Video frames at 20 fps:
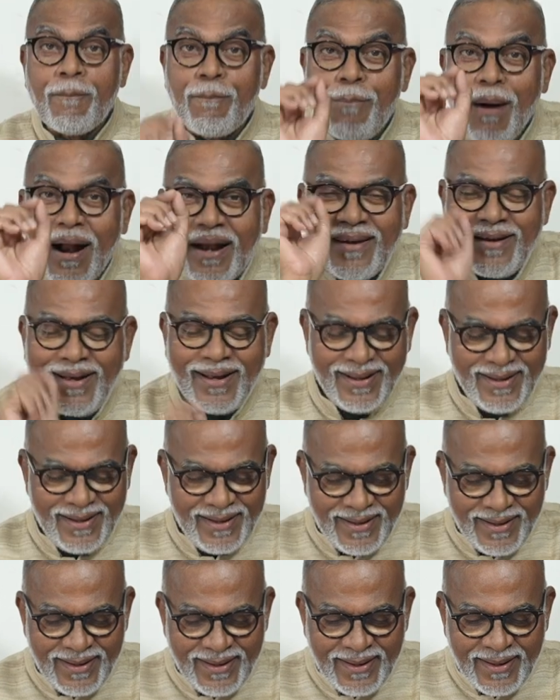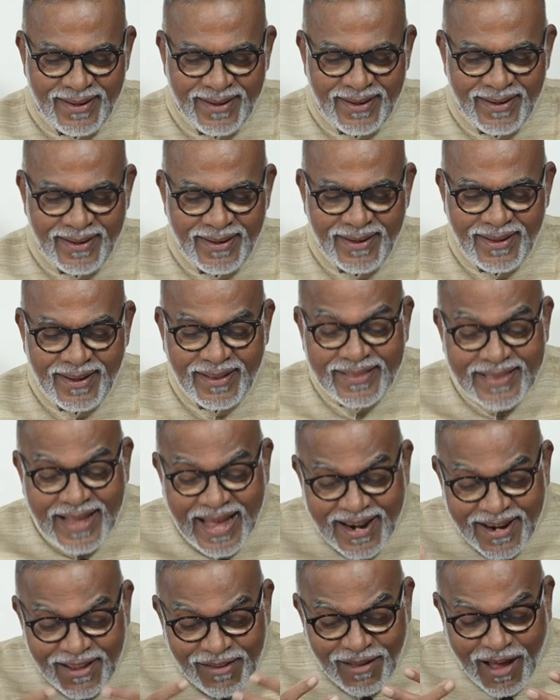But
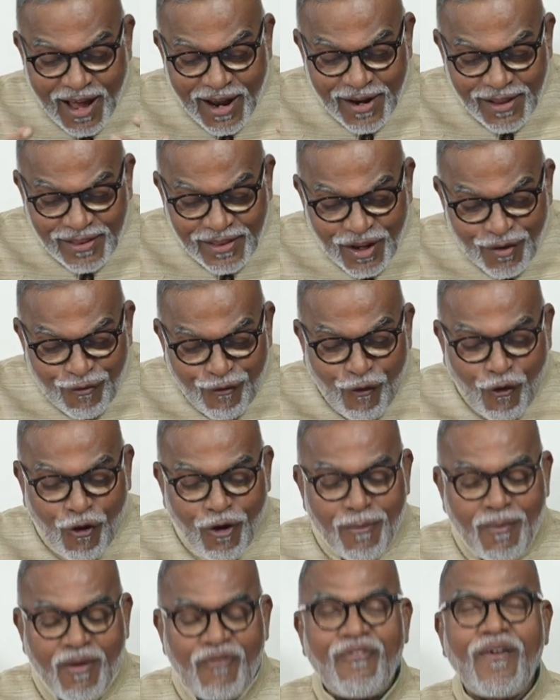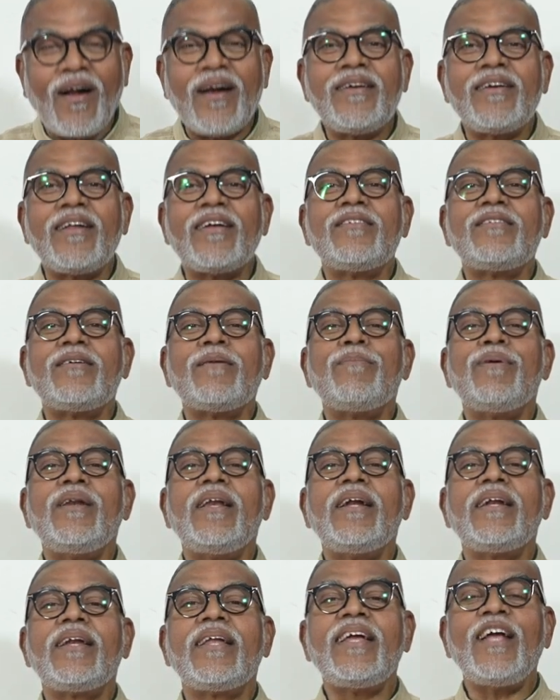there is another form of
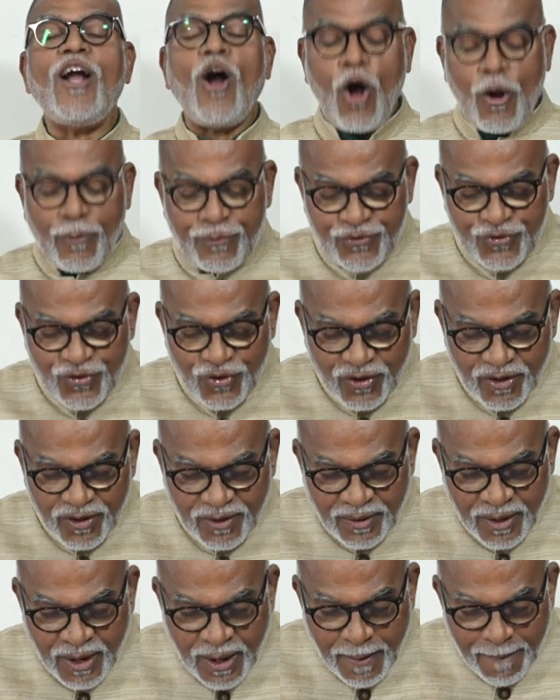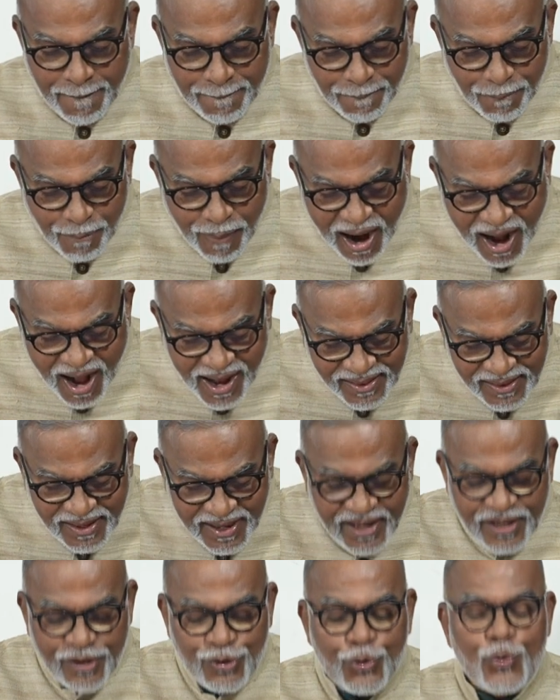untouchability observed by the
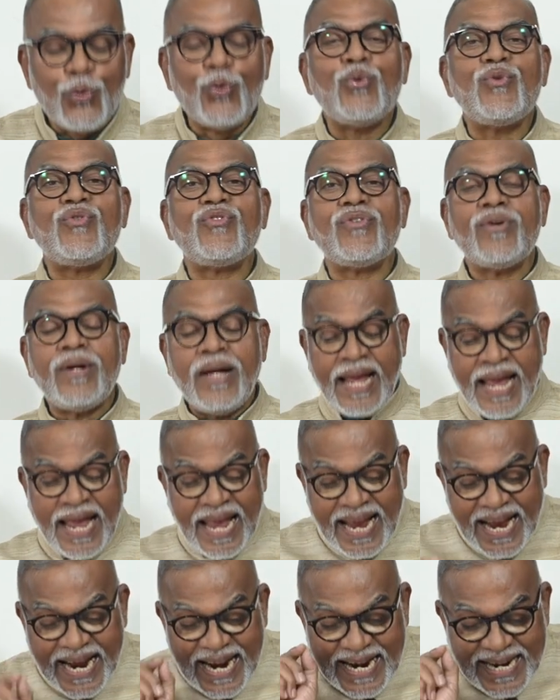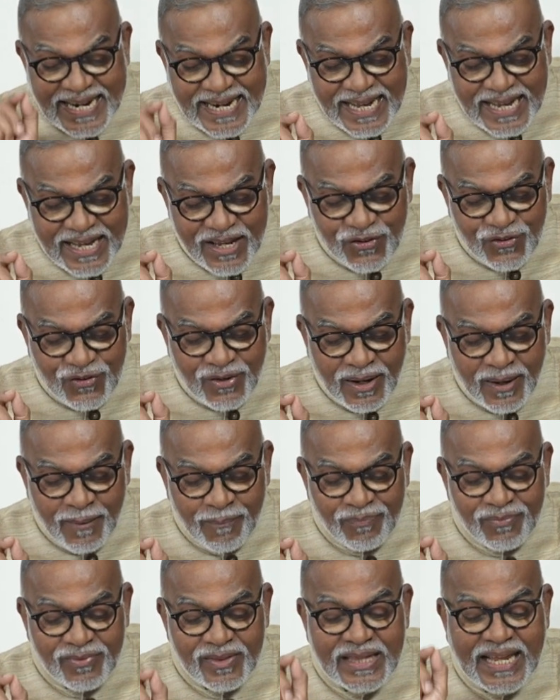Hindus. It is
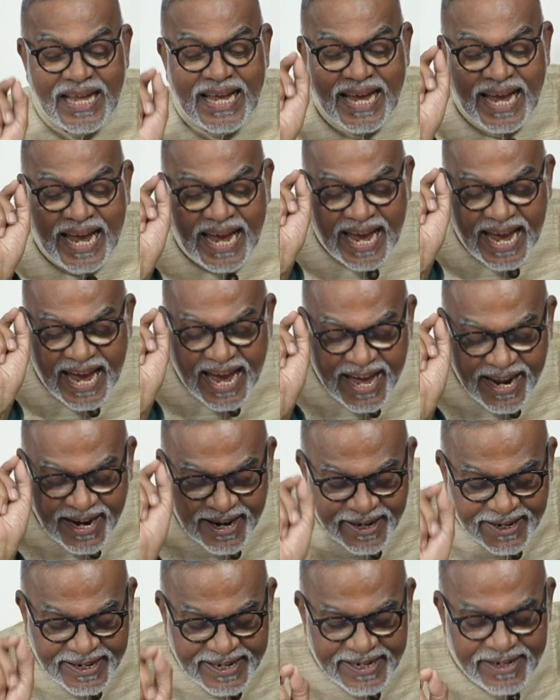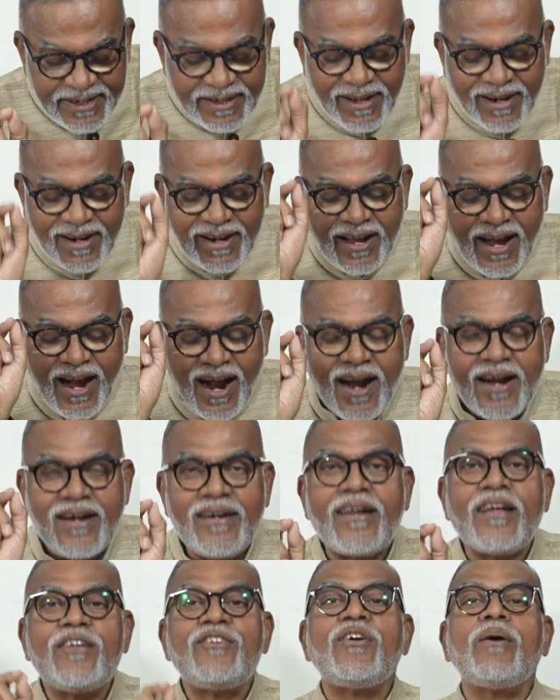the hereditary
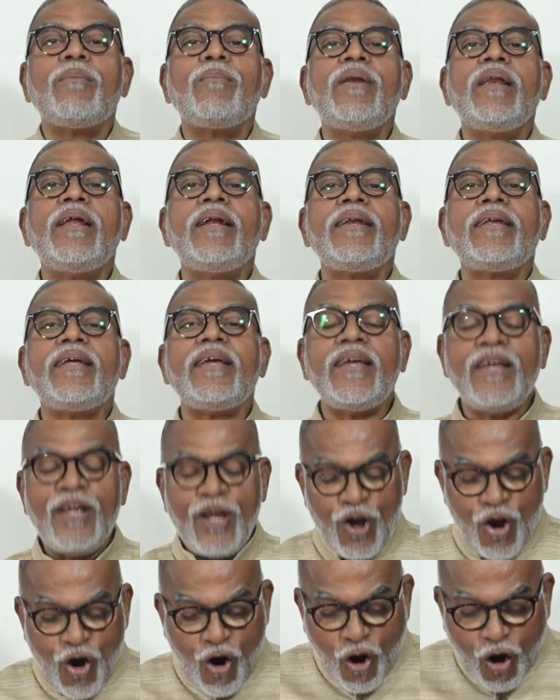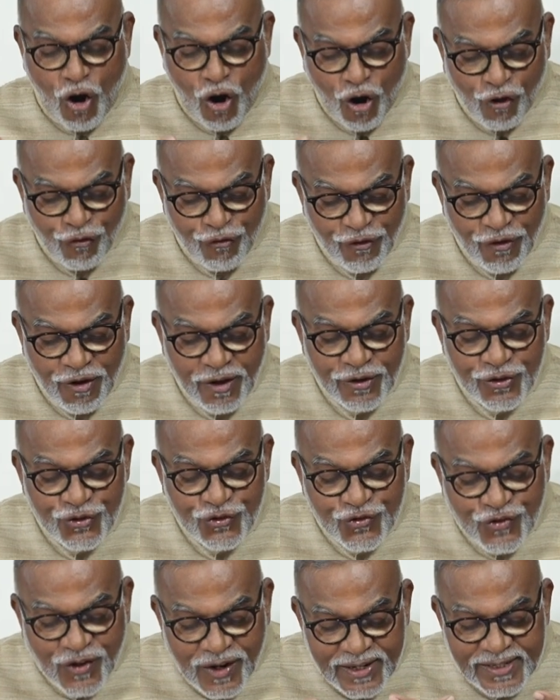untouchability of
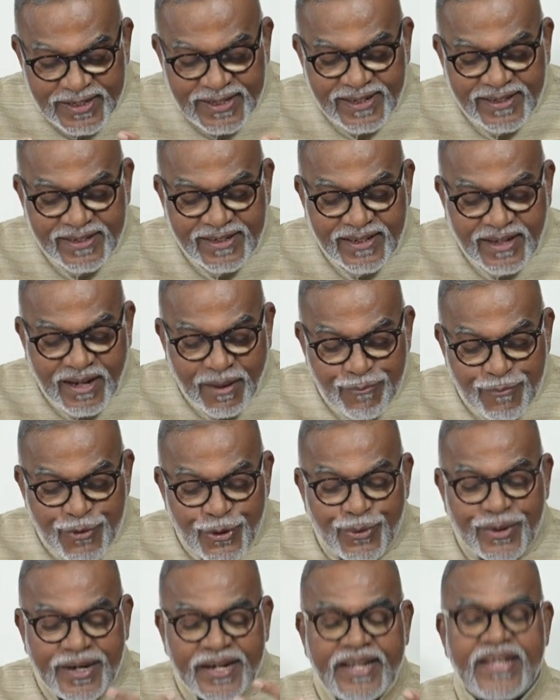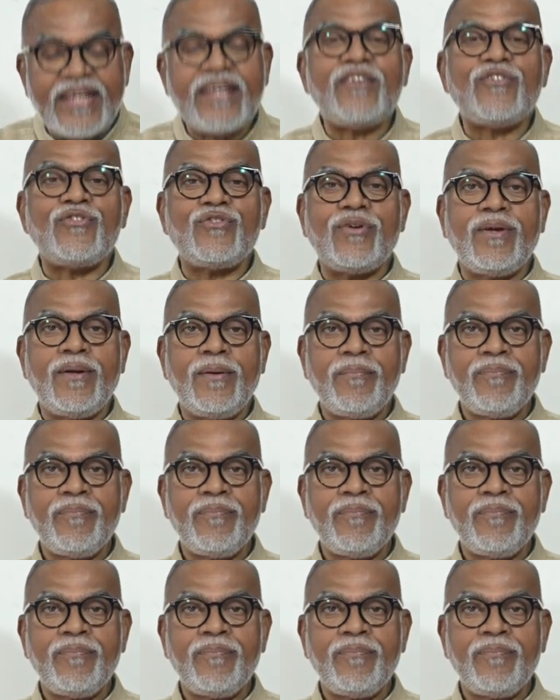certain communities.